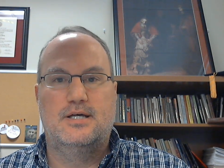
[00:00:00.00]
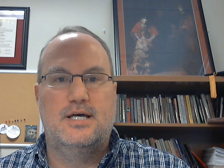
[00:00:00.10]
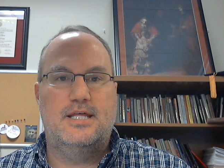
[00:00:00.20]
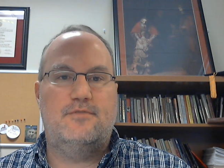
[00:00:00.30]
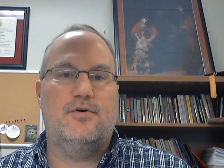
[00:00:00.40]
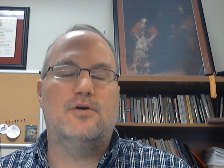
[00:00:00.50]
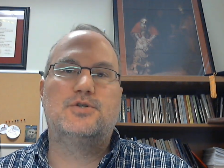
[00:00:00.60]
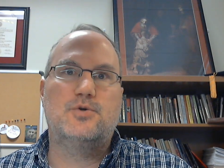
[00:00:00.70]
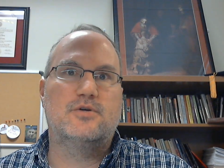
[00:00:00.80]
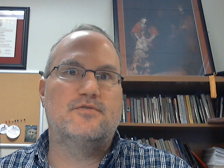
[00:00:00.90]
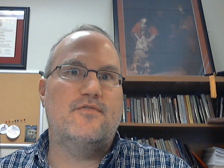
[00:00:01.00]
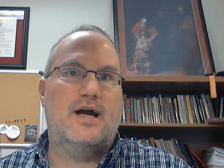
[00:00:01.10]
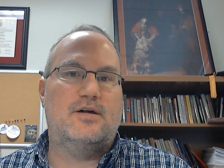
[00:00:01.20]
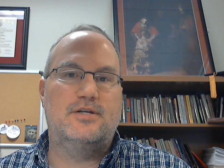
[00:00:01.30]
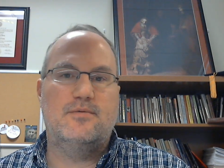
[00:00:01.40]
That falls short of a
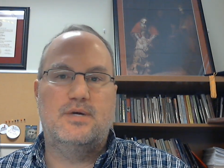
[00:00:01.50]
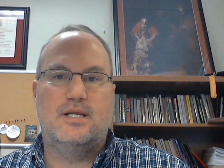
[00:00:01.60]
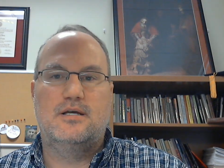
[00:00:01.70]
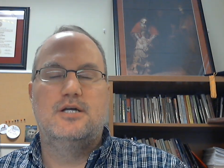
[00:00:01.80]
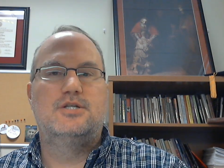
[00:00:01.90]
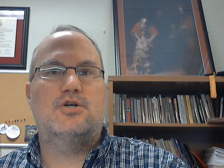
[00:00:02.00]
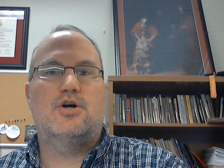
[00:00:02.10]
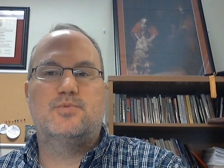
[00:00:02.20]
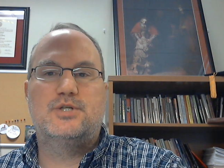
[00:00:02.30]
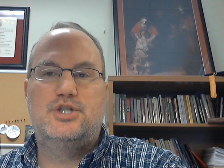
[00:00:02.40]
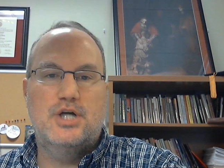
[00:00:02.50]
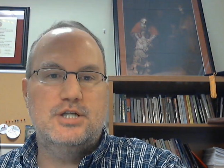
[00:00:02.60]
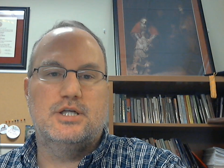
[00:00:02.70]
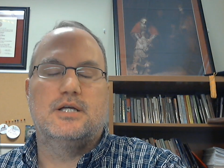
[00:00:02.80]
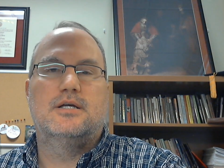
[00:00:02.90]
faculty committee charged with
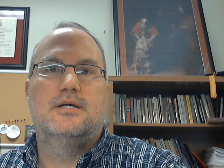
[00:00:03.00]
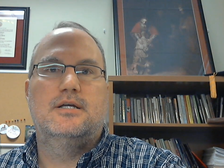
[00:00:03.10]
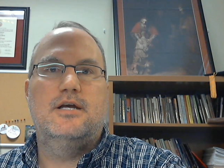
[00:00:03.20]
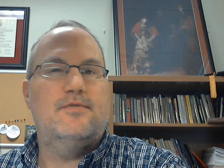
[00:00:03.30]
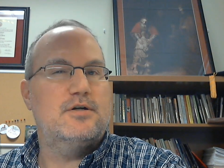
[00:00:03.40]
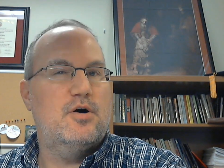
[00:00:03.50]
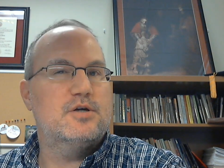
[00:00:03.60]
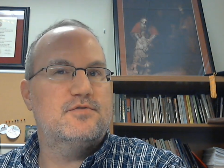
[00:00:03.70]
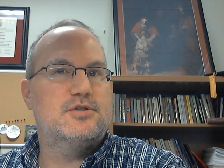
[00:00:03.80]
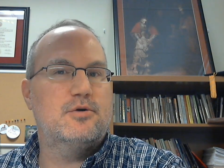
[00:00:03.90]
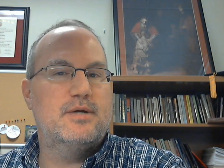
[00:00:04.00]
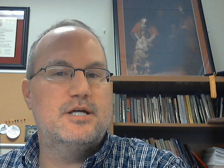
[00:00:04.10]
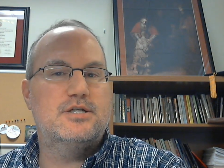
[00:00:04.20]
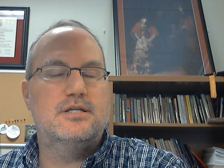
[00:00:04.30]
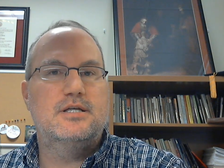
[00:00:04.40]
judging if a cause for
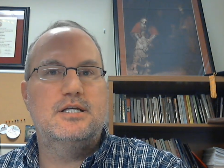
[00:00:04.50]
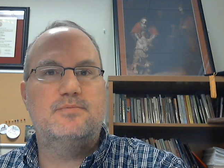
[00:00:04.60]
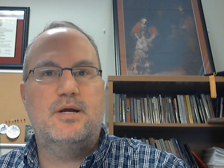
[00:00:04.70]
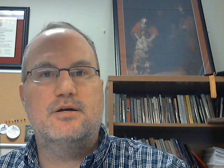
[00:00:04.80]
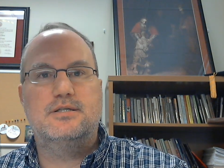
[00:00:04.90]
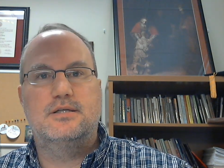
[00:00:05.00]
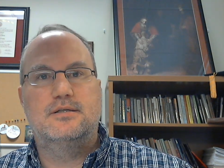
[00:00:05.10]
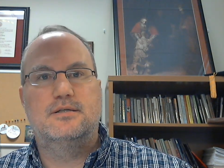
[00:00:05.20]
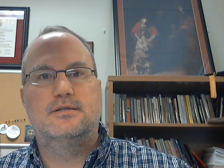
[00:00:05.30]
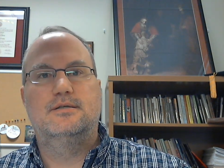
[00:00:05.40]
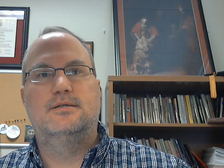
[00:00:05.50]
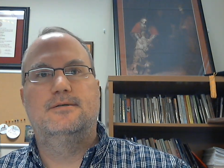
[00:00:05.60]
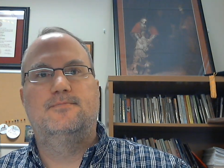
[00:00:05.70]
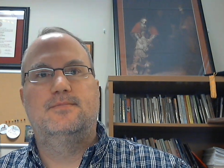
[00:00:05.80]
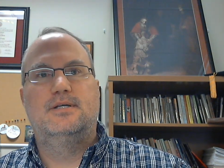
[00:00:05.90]
termination is merited.
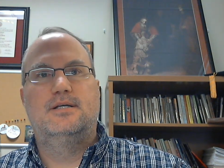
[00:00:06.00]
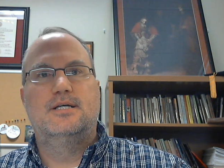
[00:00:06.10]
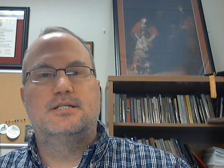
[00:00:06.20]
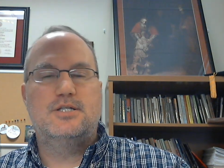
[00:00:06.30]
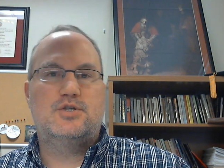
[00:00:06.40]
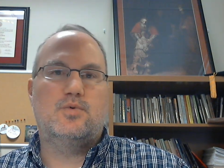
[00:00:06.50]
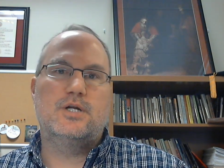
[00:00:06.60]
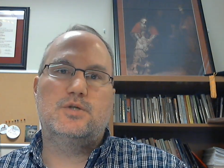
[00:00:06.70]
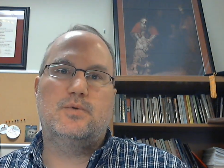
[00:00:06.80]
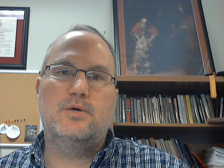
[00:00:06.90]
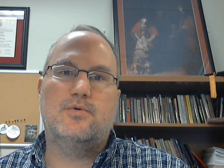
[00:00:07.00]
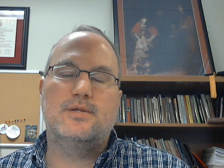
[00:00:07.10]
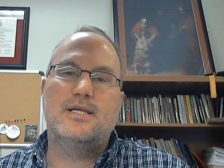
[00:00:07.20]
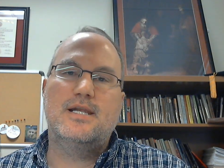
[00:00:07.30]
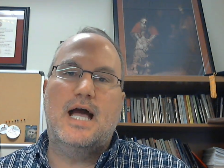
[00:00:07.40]
Since
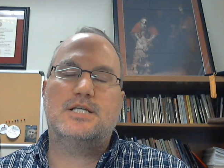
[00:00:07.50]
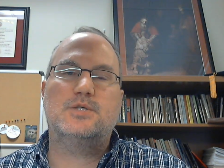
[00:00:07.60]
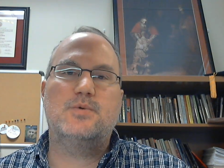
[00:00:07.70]
2021, the national